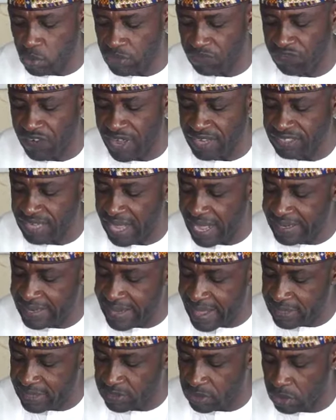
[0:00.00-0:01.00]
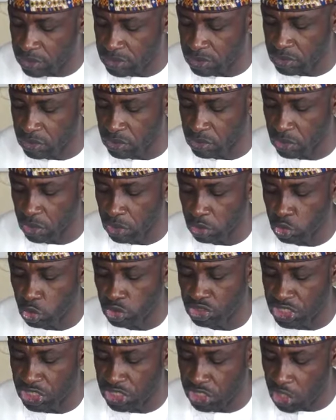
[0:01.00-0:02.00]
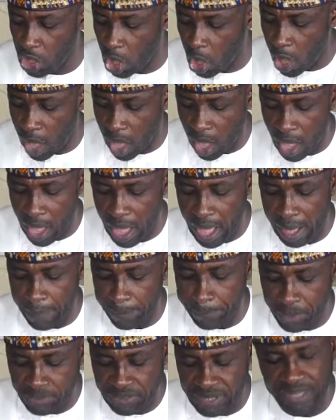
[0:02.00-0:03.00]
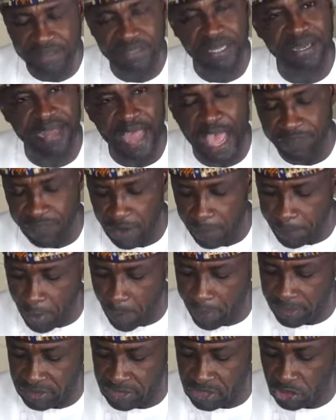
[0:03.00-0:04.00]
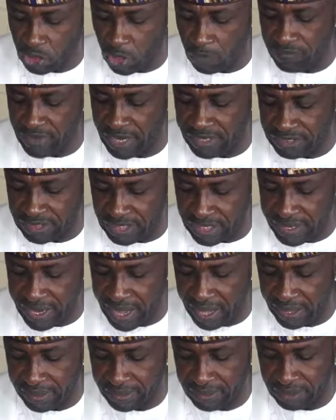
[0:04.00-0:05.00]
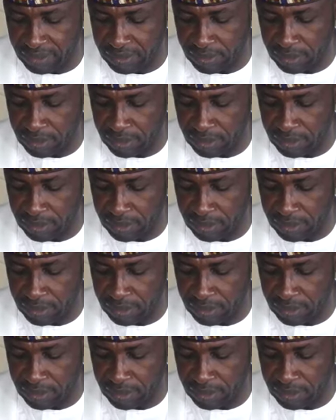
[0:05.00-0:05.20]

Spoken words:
with fresh ideas on to secure and protect the life and properties of Nigeria.